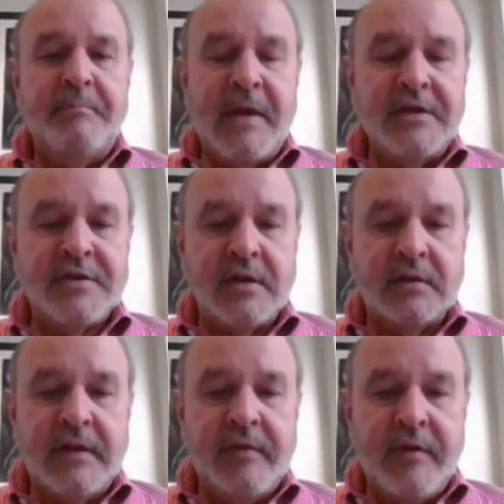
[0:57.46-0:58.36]

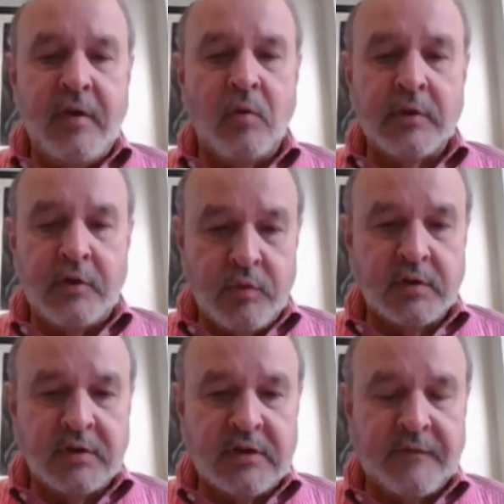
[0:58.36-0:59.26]
Basically, the only
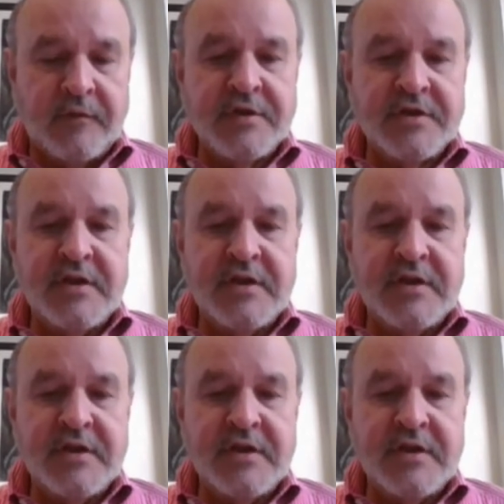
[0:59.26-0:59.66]
real difference